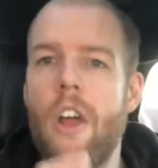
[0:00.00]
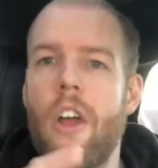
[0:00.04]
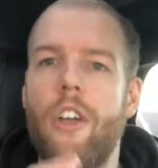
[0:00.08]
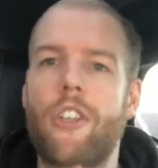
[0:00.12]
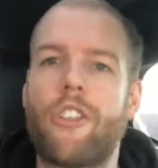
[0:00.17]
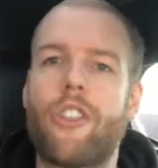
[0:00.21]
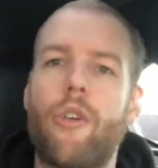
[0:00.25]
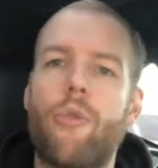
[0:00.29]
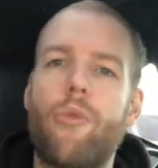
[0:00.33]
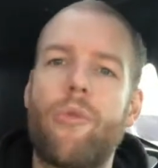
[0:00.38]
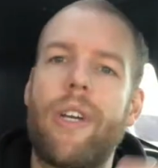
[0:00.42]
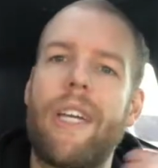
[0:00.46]

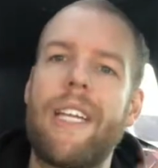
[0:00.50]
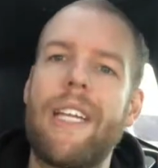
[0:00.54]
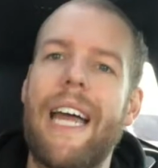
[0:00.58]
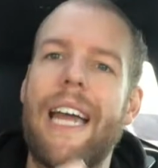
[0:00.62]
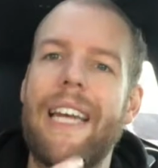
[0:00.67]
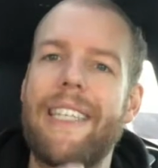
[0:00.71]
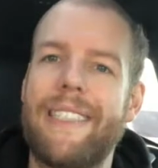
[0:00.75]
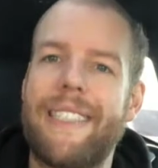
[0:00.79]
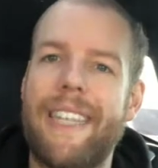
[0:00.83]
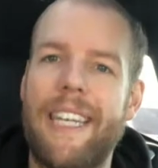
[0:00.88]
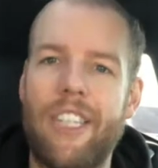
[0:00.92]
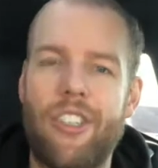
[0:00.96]
So
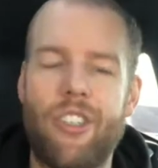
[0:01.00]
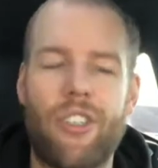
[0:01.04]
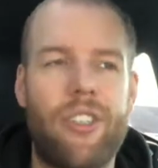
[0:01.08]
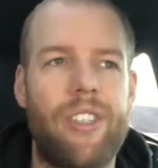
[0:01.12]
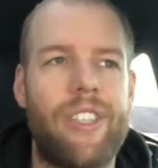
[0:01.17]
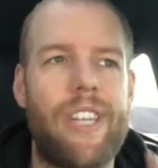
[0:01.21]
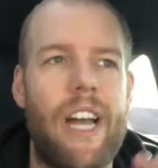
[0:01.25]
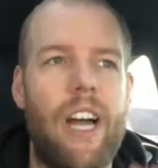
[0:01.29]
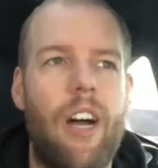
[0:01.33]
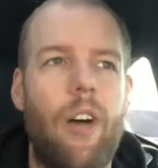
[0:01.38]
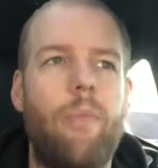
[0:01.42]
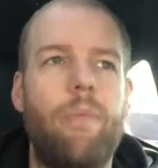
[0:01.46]

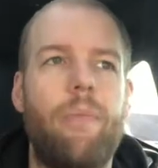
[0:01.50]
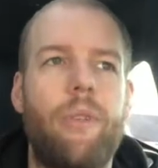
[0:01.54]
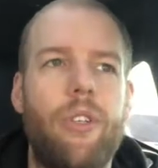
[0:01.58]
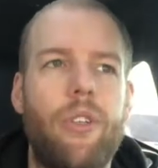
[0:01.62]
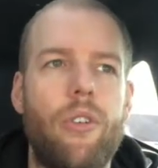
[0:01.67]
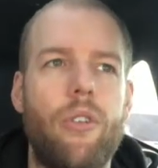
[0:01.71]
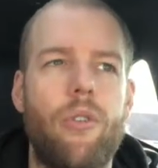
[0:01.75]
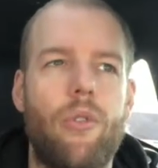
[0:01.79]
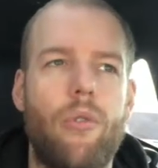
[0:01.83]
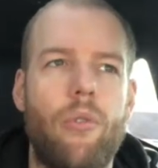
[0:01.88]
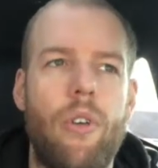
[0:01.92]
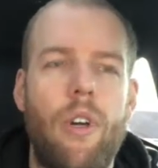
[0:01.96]
realizations help
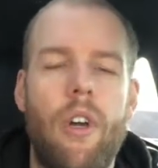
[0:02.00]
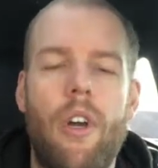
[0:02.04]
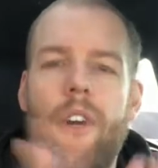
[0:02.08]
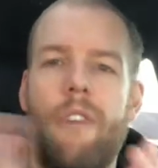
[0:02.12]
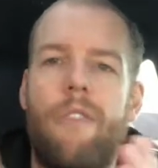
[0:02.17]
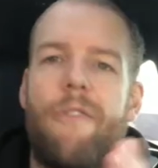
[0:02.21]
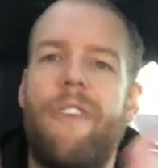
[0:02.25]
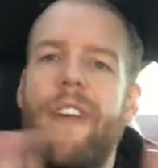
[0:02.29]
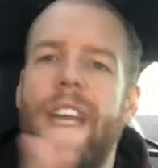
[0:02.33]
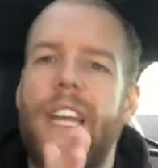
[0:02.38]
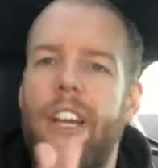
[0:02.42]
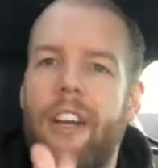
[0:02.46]
you
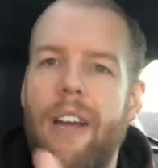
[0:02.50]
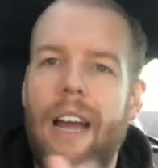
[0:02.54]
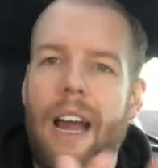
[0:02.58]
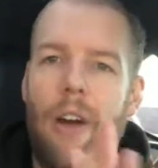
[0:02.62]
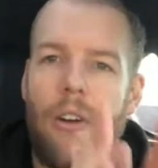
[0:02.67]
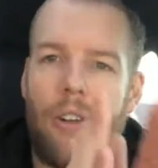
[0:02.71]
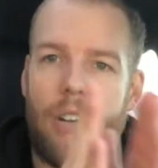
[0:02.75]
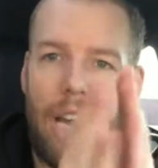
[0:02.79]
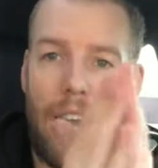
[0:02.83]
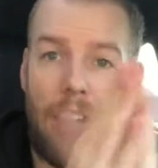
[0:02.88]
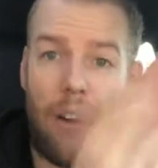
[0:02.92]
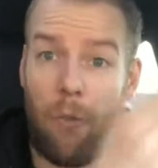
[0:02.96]
figure
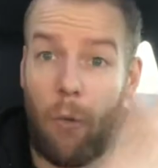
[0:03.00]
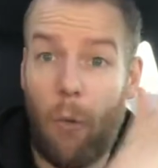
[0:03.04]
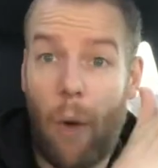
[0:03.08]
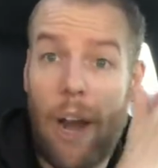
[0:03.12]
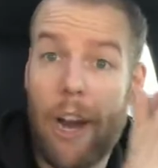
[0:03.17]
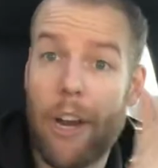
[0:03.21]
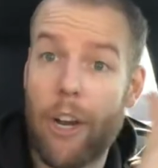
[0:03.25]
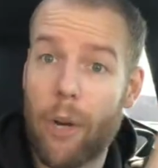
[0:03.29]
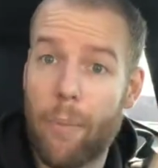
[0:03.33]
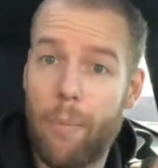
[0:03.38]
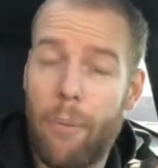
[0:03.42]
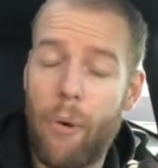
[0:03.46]
out kind of
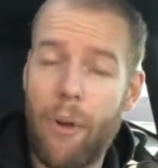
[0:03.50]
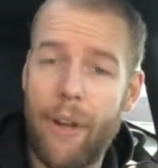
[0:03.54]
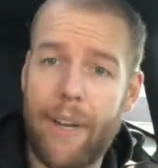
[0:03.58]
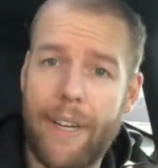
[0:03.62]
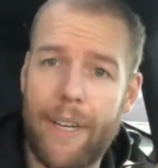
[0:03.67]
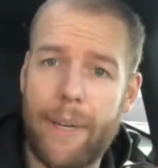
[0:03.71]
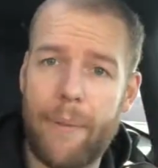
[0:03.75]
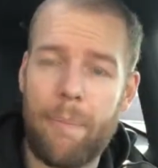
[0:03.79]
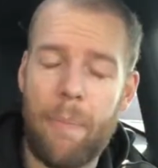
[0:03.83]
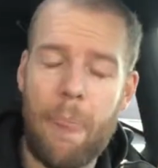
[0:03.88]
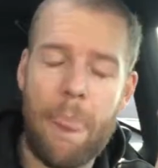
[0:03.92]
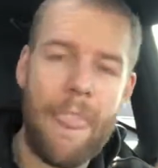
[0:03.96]
where you're
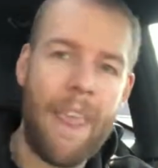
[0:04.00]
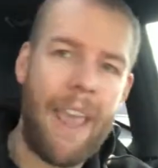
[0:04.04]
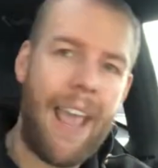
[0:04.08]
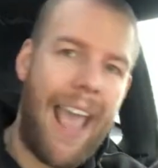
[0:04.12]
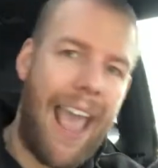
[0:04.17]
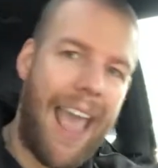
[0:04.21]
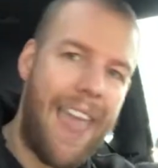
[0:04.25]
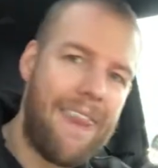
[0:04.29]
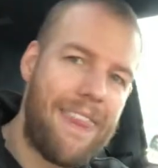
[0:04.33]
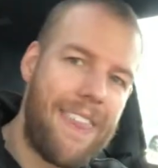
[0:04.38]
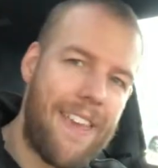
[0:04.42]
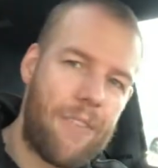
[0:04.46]
pointed
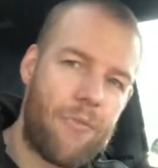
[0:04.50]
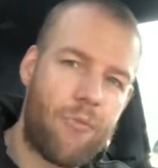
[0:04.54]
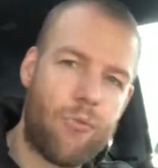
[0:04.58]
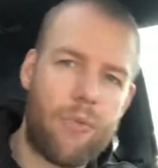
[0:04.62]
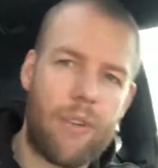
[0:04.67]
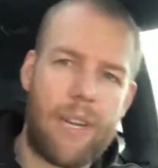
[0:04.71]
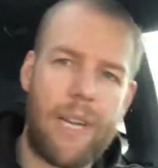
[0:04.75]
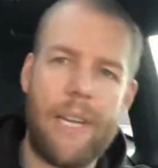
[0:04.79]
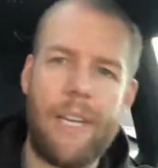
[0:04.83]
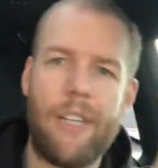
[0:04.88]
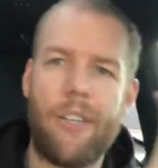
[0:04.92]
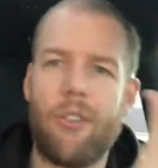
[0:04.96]
and then
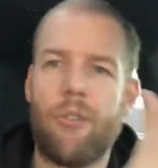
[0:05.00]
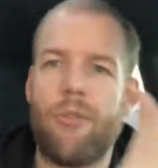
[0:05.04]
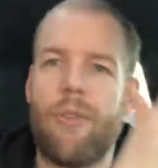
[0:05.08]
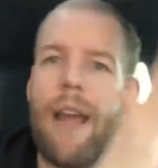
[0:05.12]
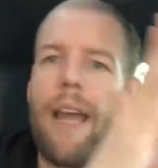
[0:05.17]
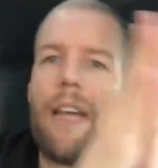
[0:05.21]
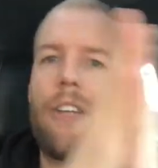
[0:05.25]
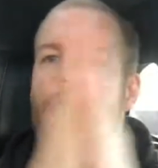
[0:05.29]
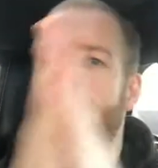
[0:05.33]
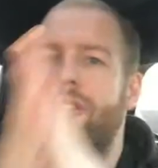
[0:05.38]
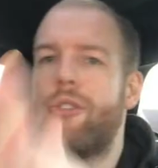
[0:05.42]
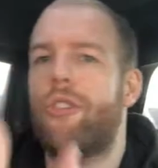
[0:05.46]

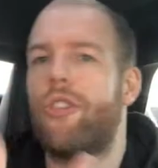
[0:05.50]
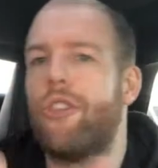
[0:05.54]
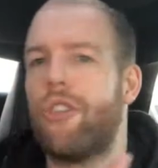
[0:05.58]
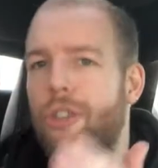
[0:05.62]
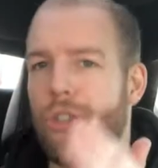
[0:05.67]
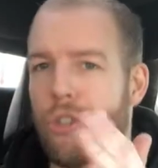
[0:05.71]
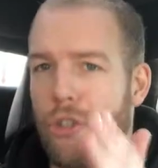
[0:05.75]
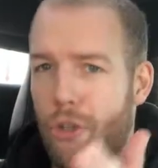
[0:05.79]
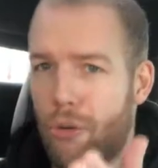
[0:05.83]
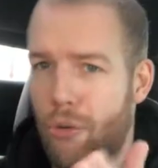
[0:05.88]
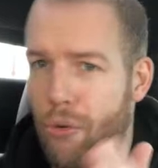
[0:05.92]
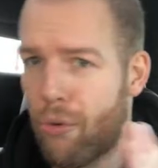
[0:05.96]
redirect you to
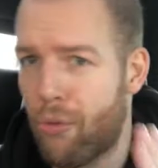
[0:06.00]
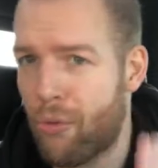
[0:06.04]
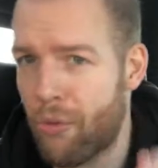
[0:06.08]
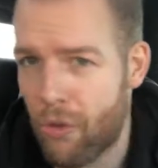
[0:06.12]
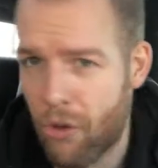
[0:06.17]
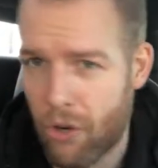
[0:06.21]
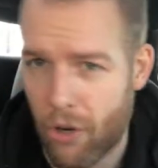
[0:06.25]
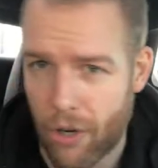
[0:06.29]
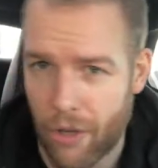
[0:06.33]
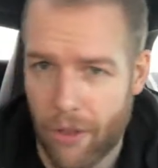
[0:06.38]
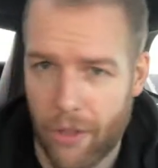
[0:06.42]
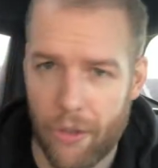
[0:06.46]
your true
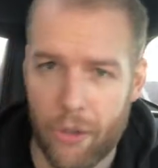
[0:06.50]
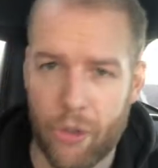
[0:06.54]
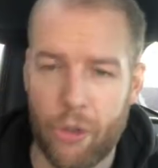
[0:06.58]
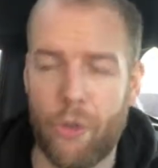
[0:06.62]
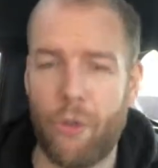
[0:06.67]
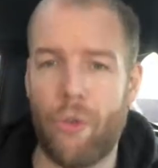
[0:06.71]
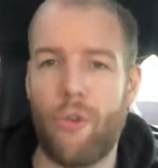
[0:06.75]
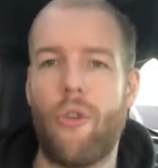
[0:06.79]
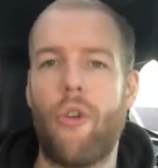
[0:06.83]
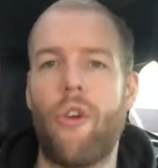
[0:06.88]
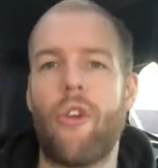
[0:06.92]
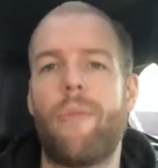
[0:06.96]
north.
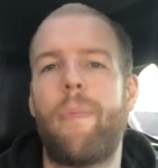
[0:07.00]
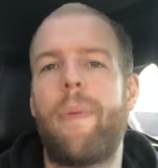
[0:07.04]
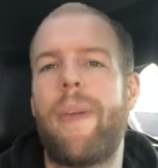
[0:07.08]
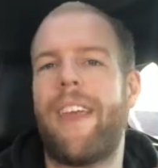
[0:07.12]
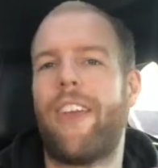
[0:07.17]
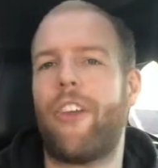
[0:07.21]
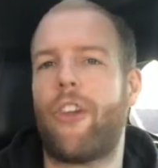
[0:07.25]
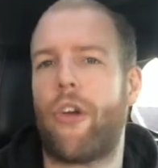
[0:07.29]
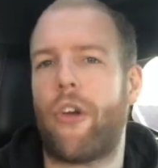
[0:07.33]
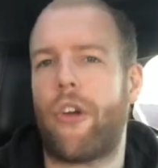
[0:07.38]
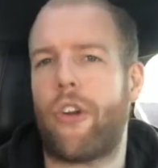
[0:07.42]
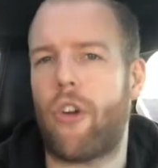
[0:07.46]
True north
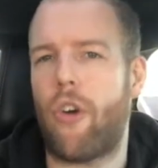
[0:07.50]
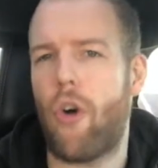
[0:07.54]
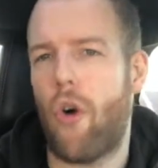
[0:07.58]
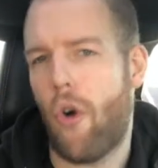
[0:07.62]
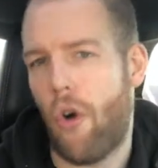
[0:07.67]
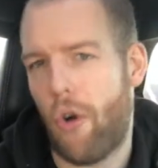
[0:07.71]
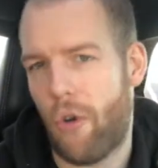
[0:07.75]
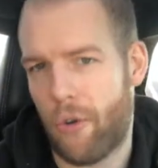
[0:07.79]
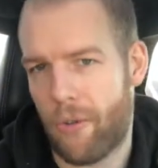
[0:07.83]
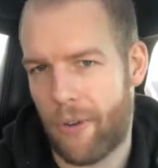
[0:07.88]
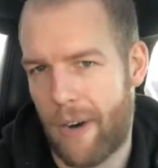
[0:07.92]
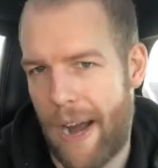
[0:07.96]
being your
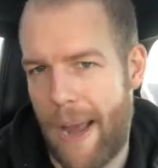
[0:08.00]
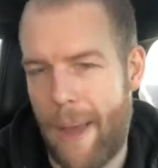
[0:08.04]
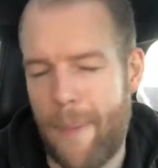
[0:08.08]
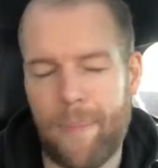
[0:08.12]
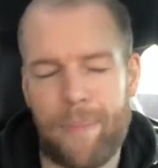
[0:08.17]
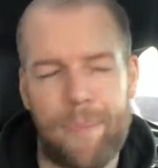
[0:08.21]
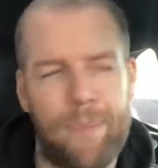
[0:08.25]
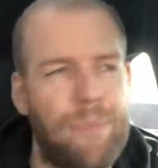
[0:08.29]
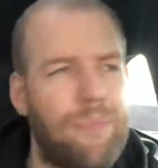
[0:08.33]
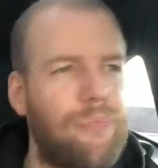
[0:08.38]
goal, right?